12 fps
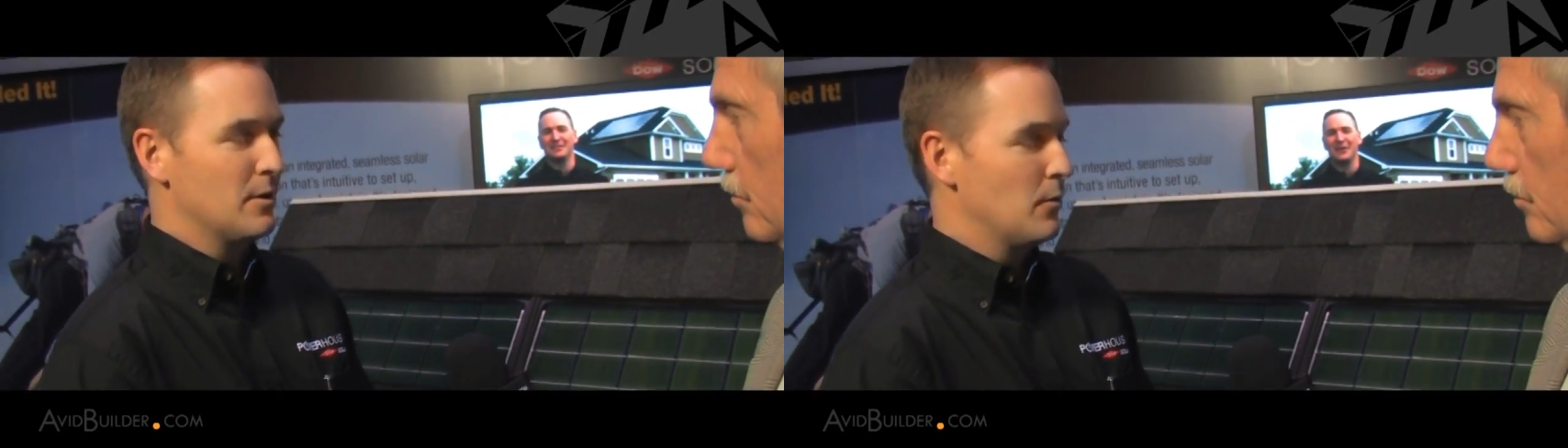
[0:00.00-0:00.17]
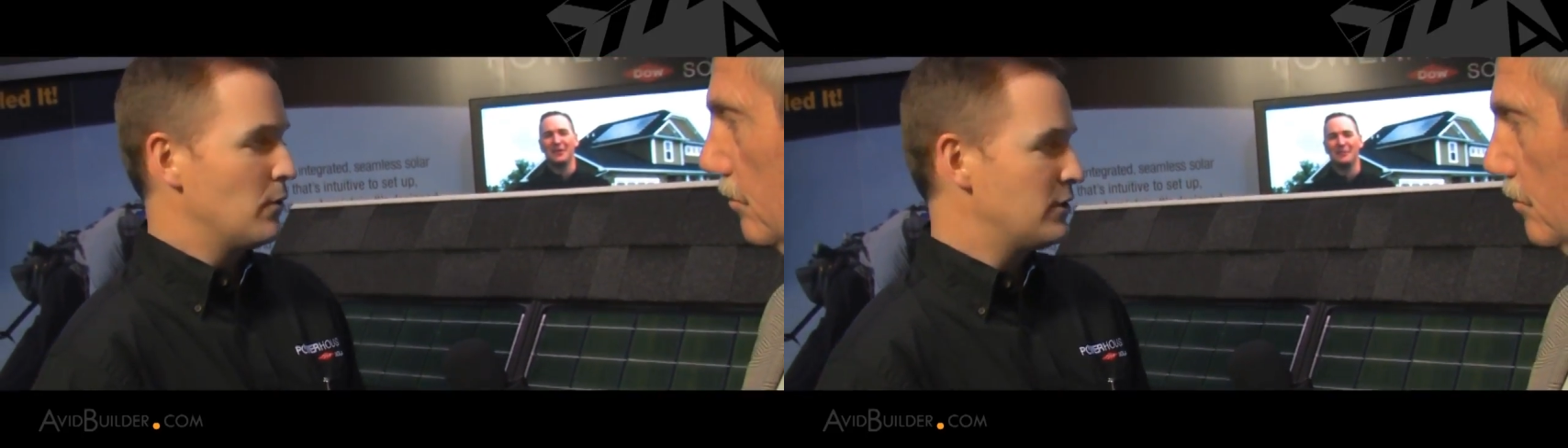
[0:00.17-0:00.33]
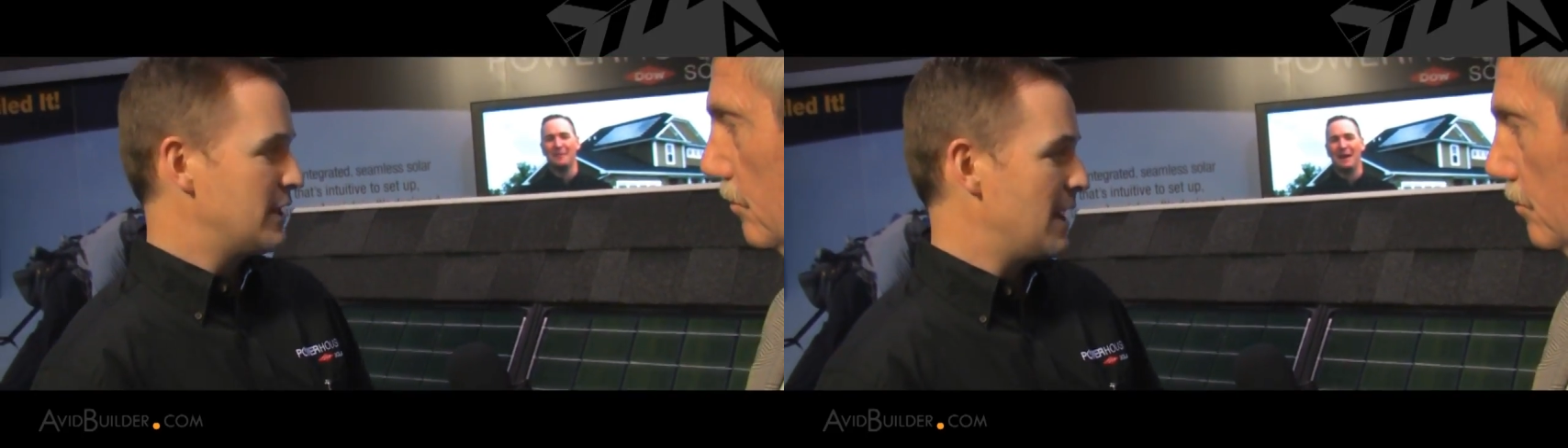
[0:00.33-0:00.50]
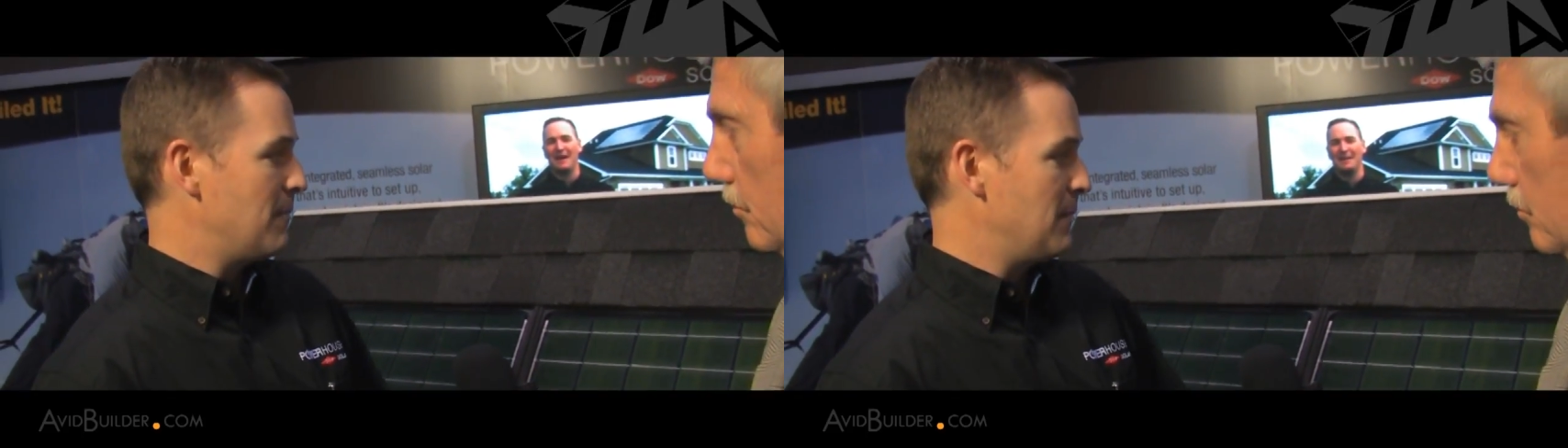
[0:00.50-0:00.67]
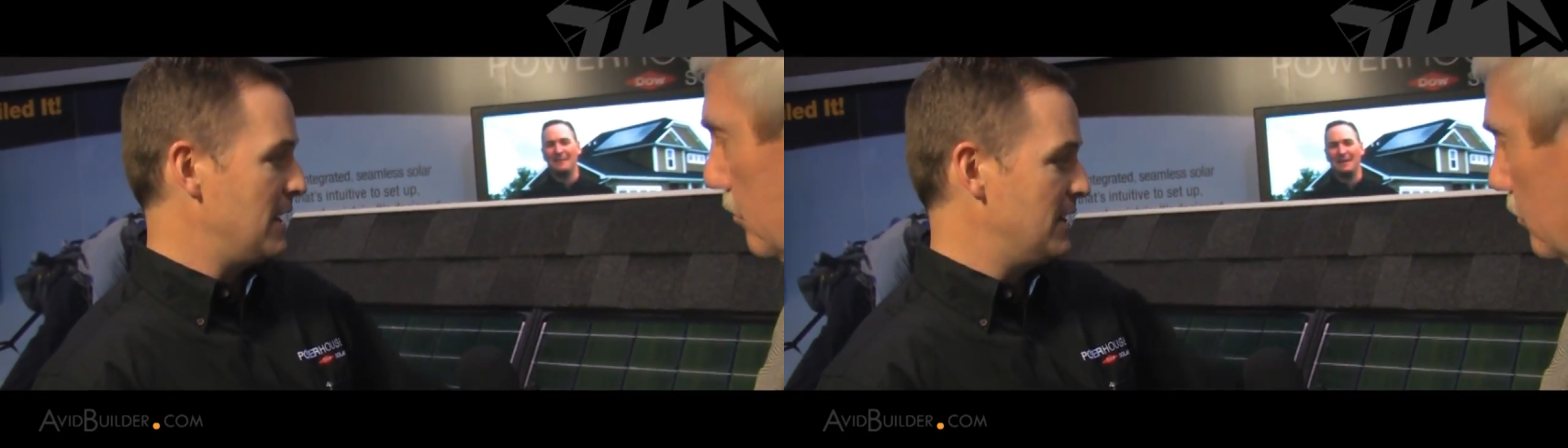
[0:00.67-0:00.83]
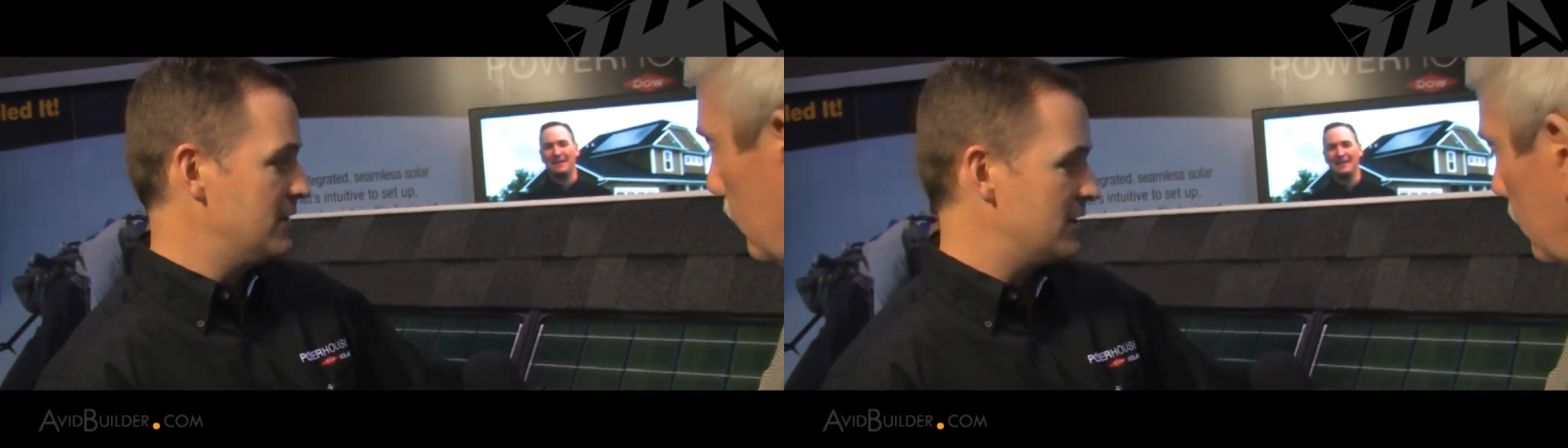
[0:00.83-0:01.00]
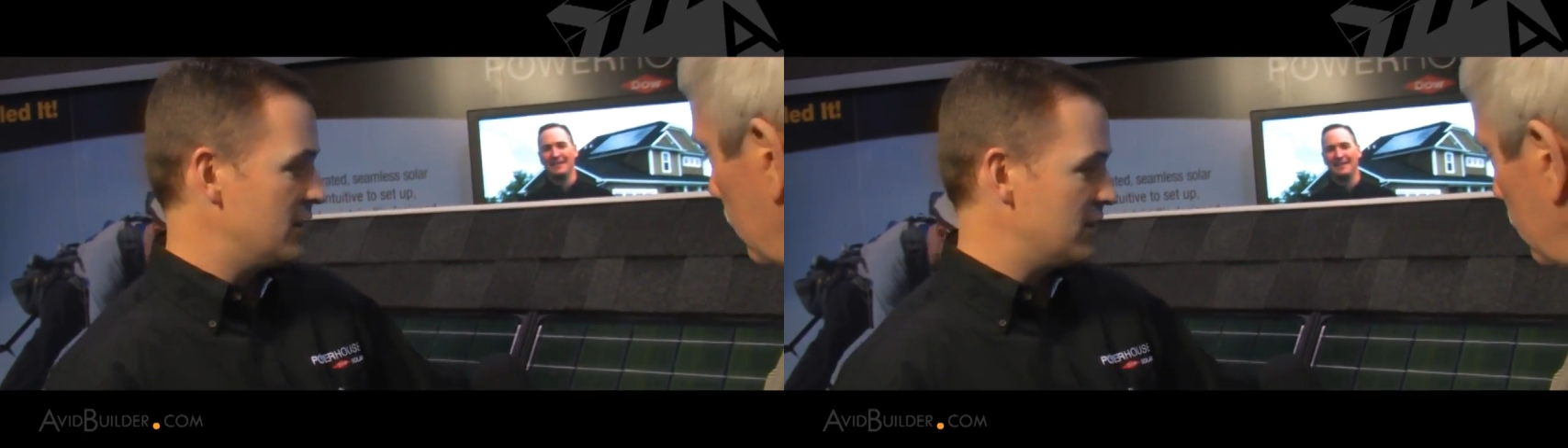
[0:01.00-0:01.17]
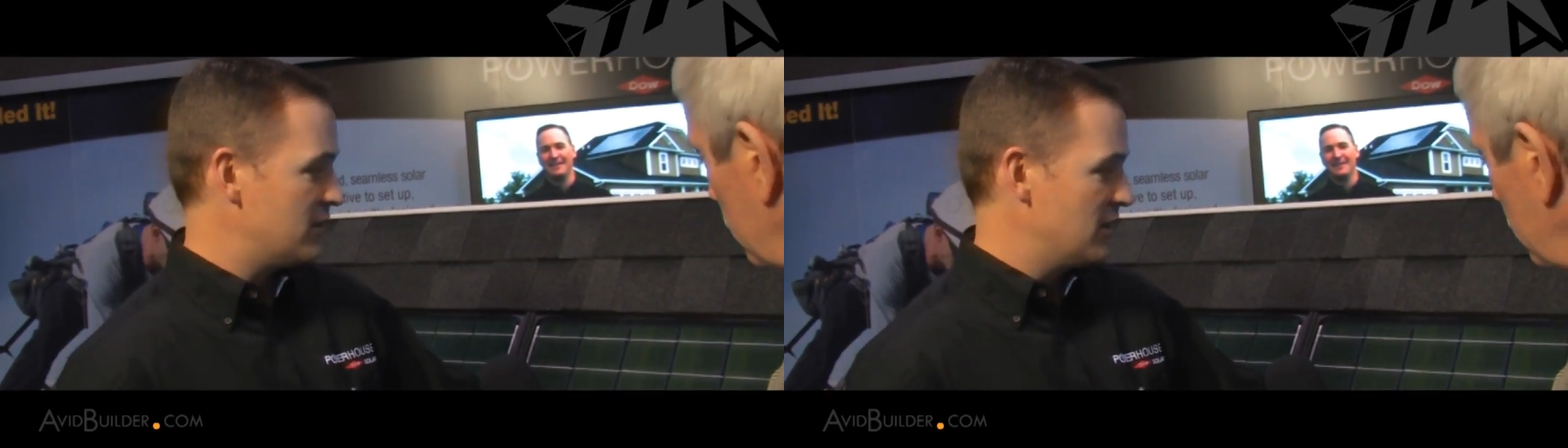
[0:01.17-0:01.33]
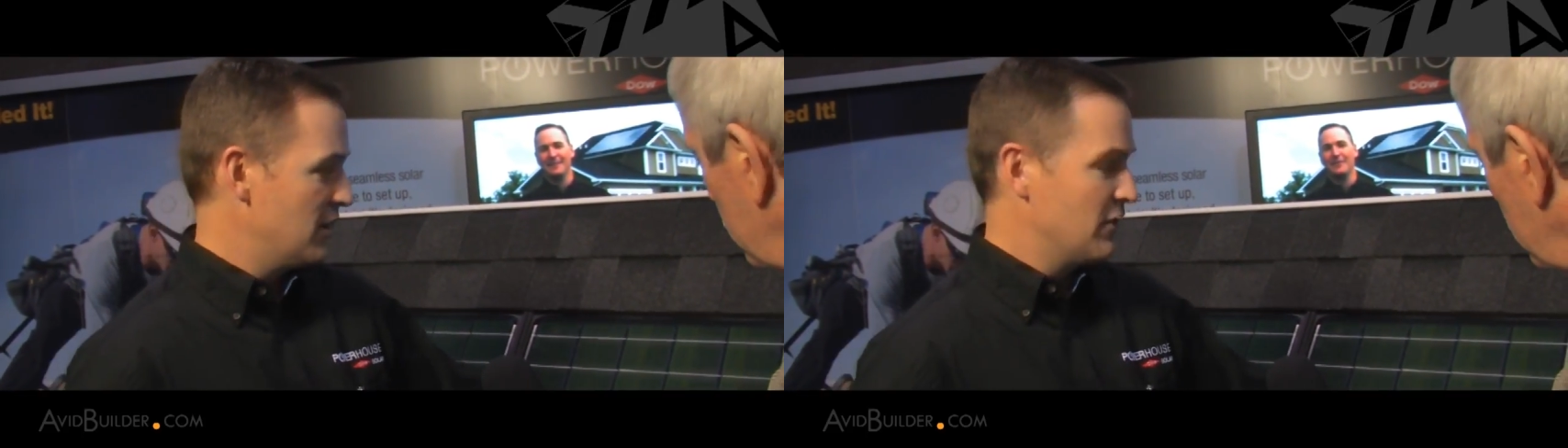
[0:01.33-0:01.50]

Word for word: What that means is